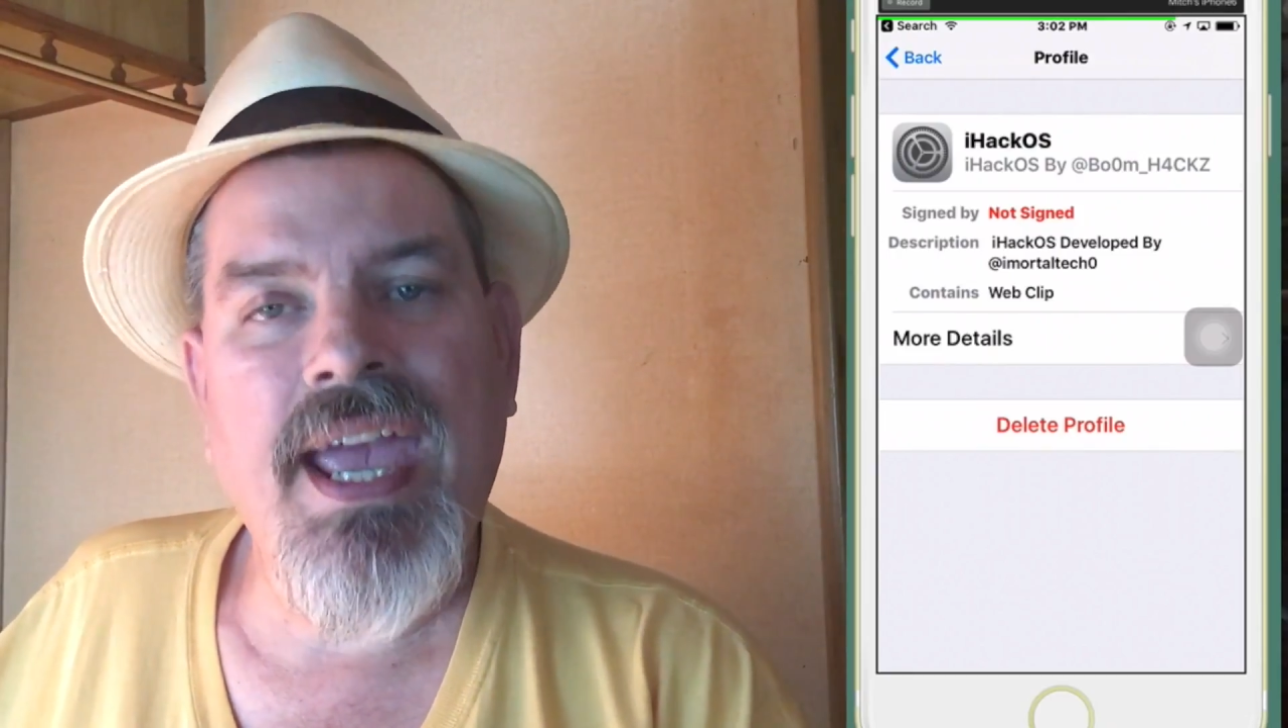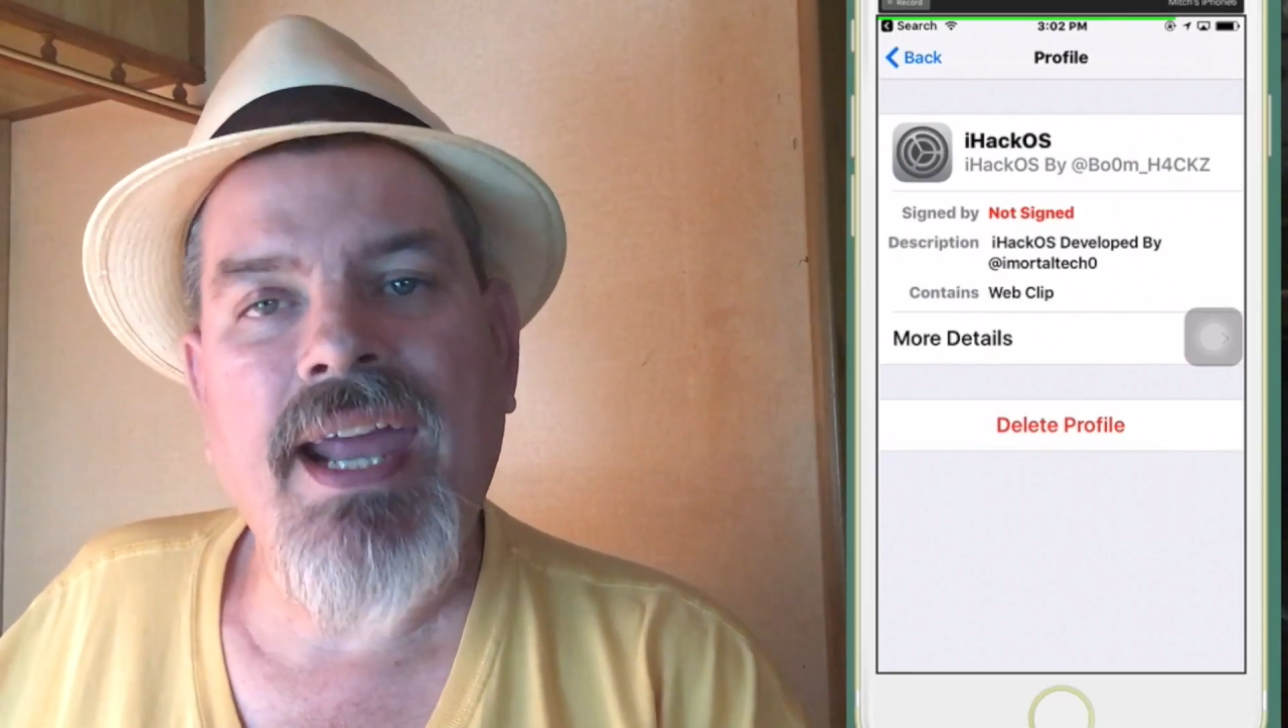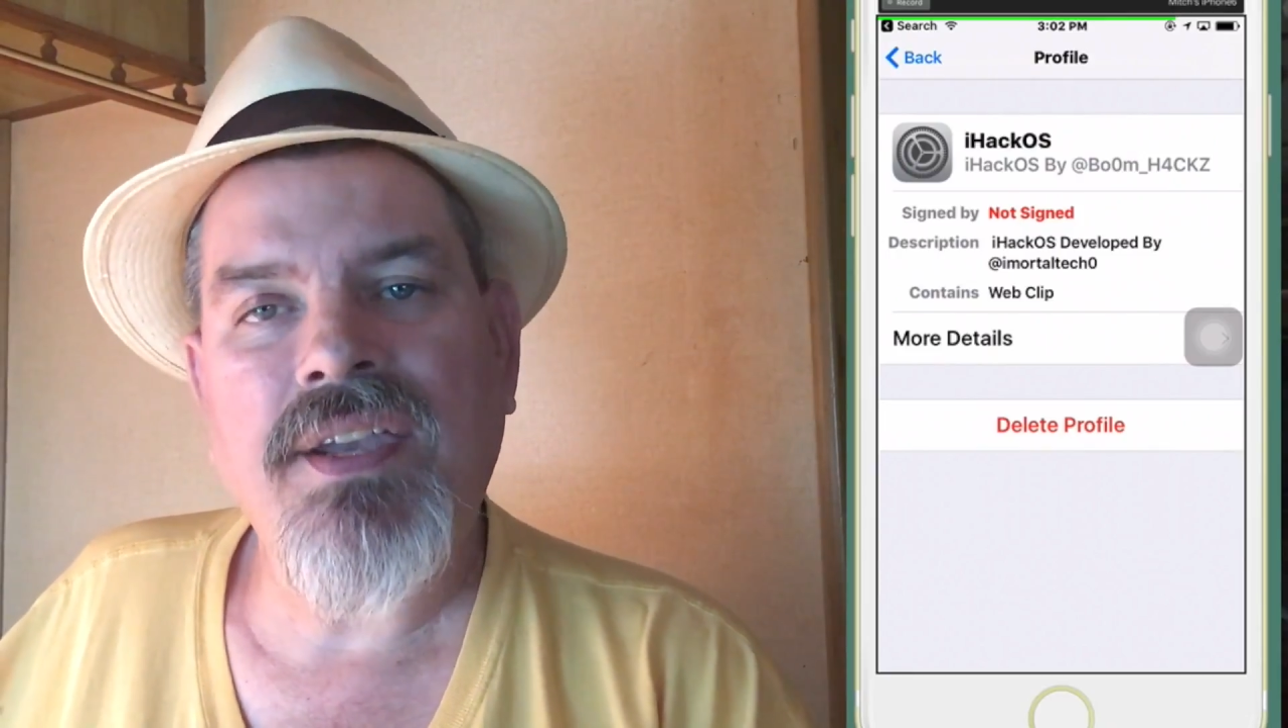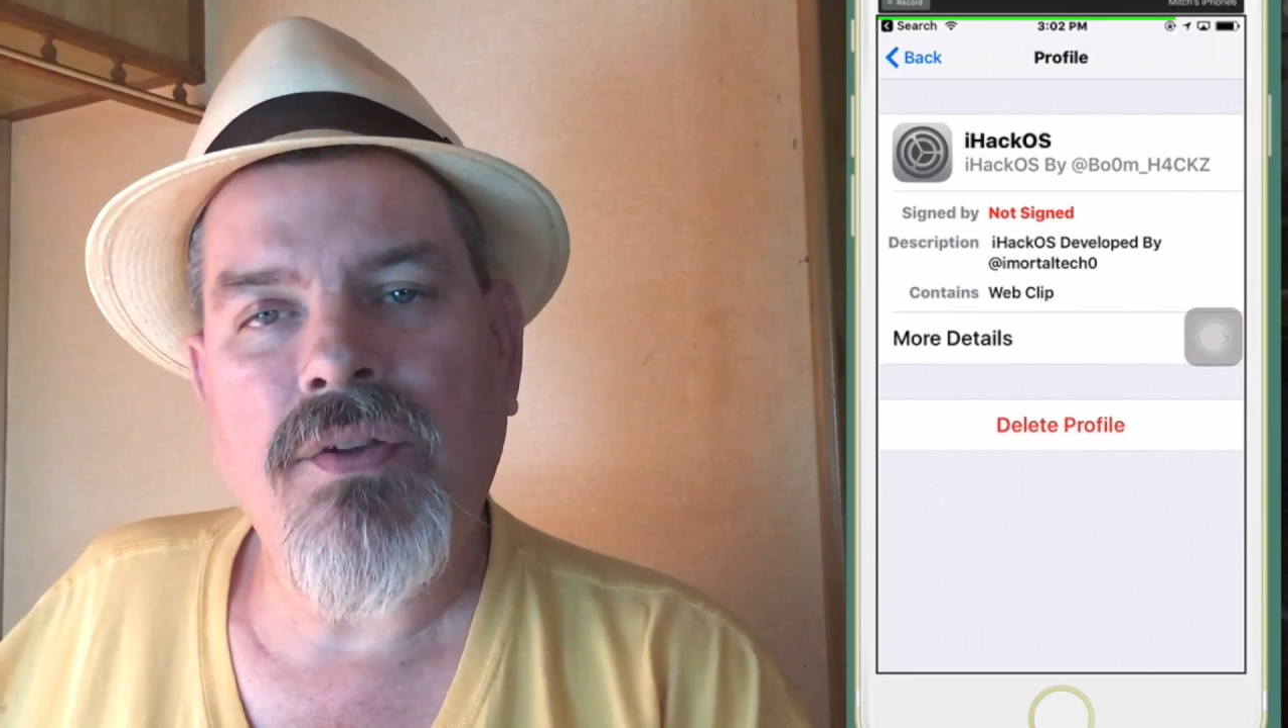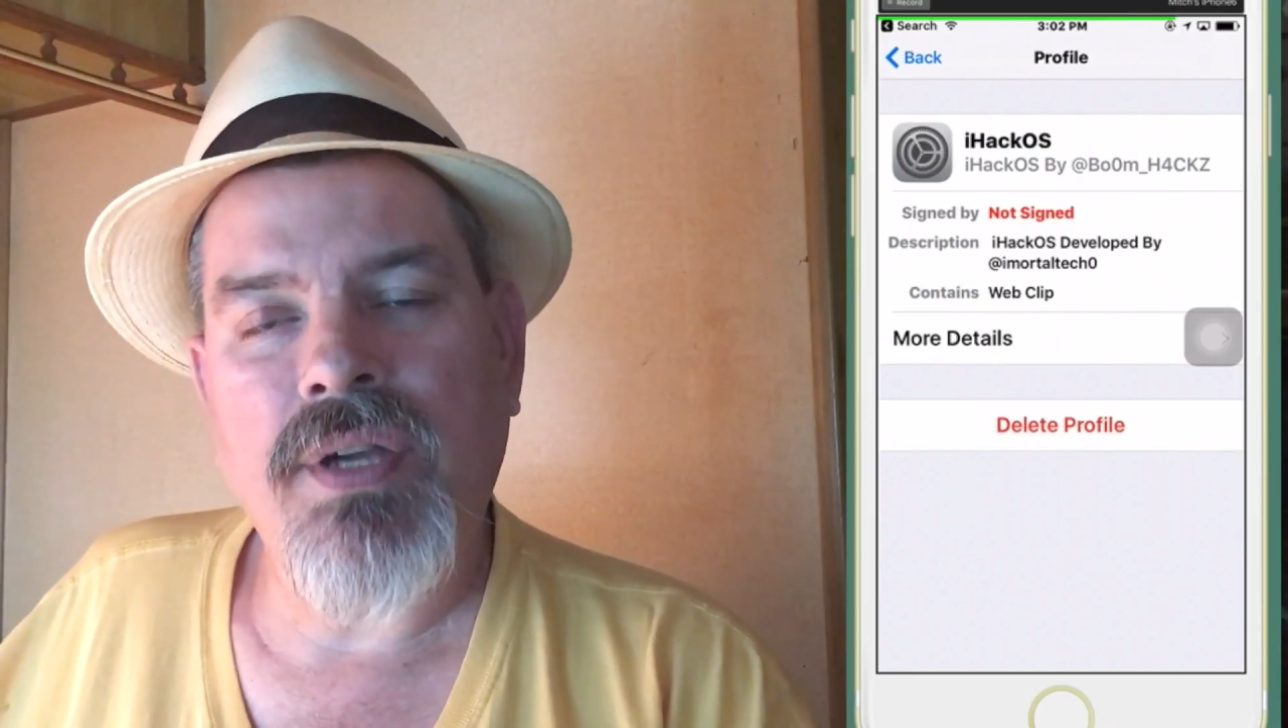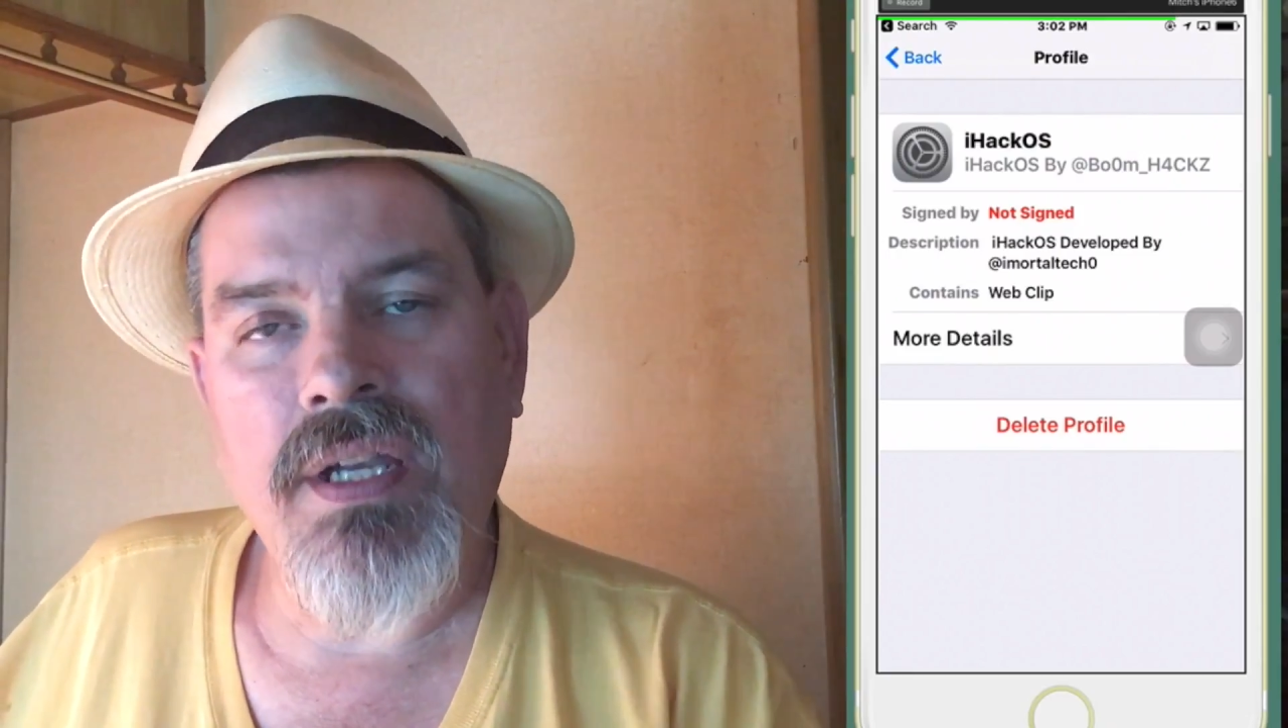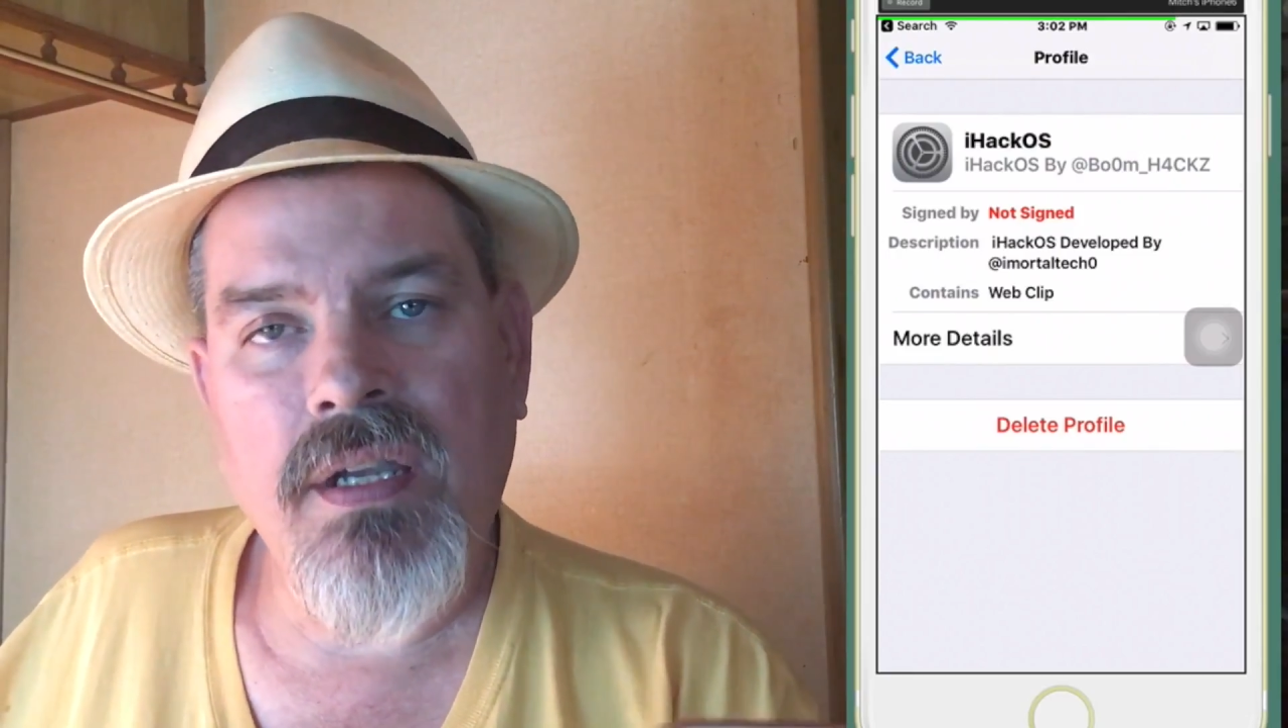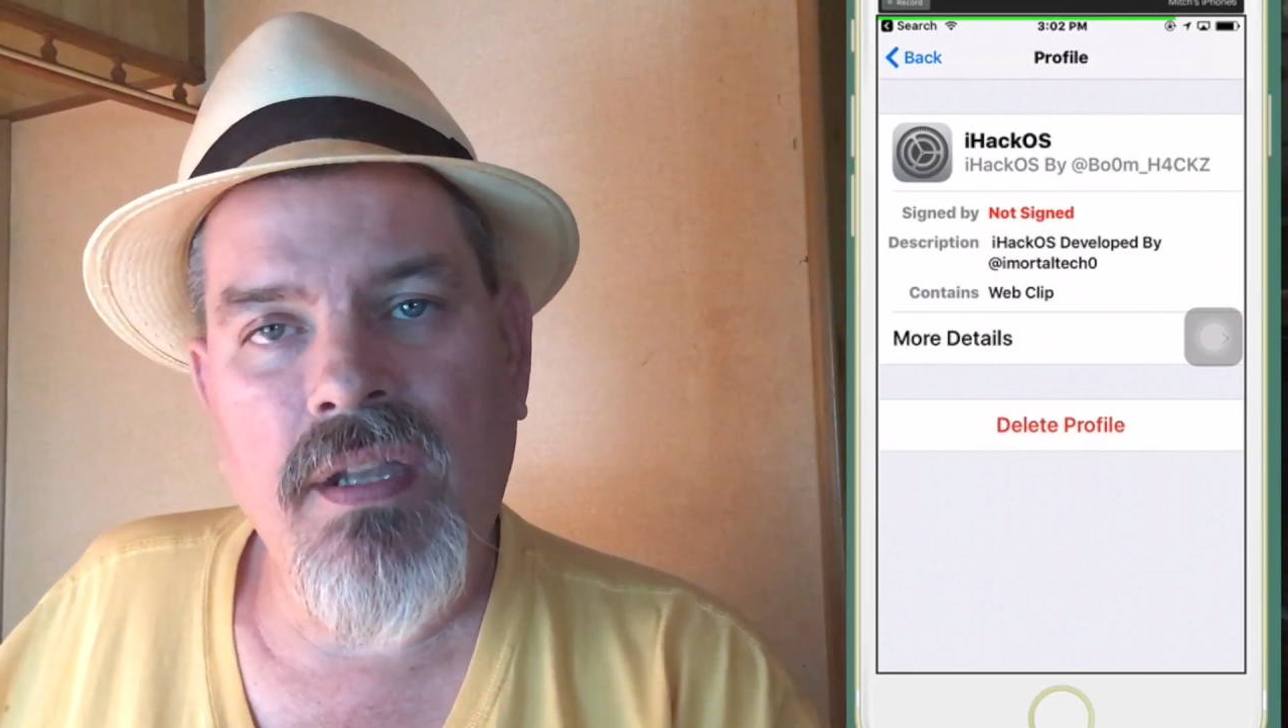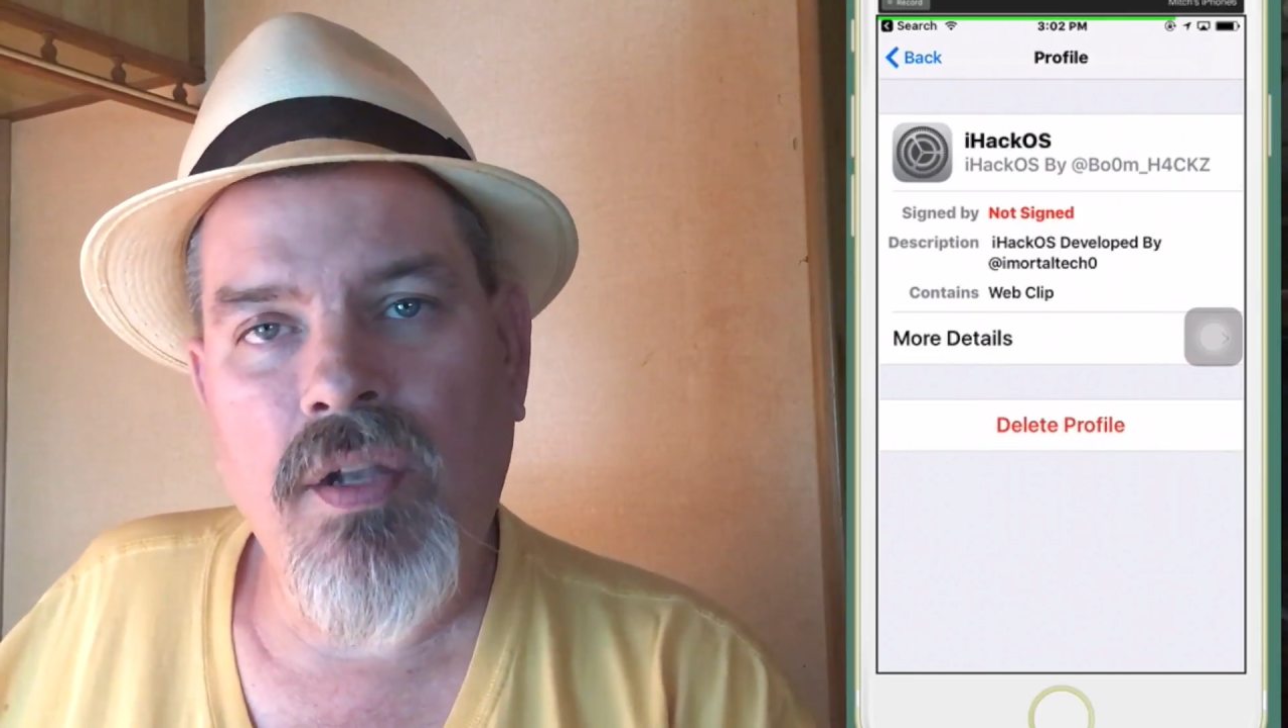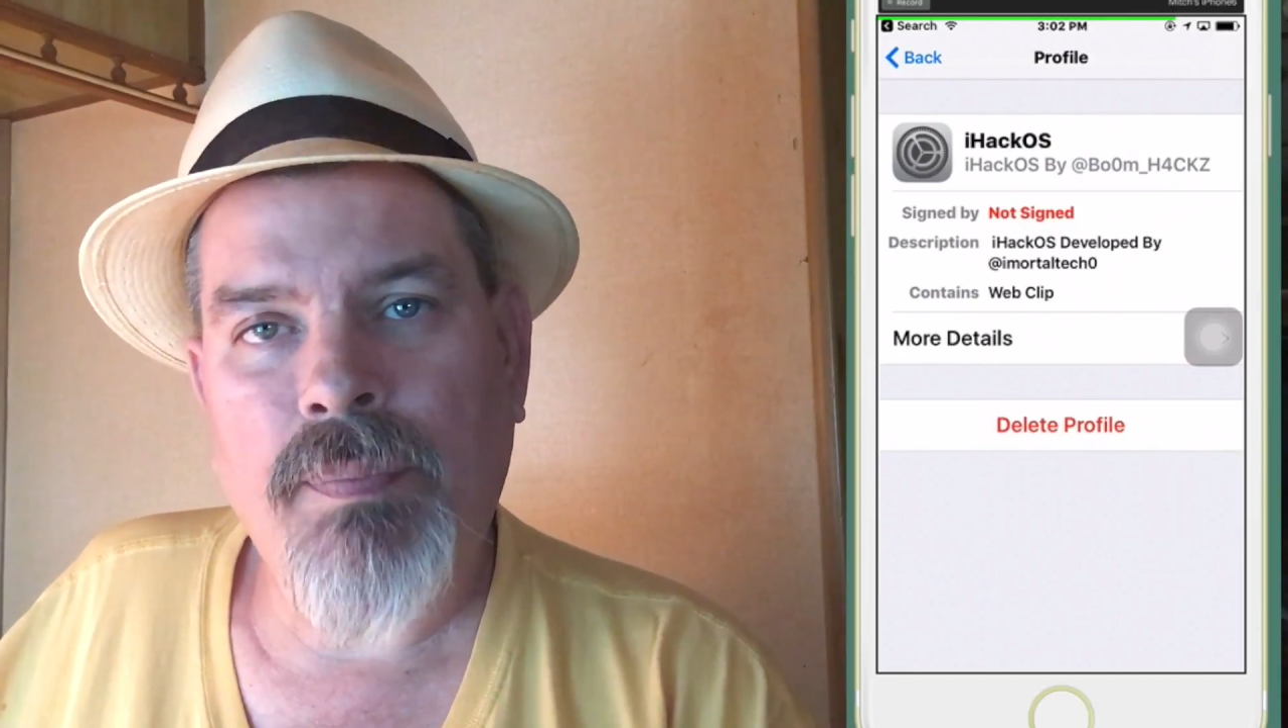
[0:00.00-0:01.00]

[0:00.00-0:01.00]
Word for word: that and you'll get another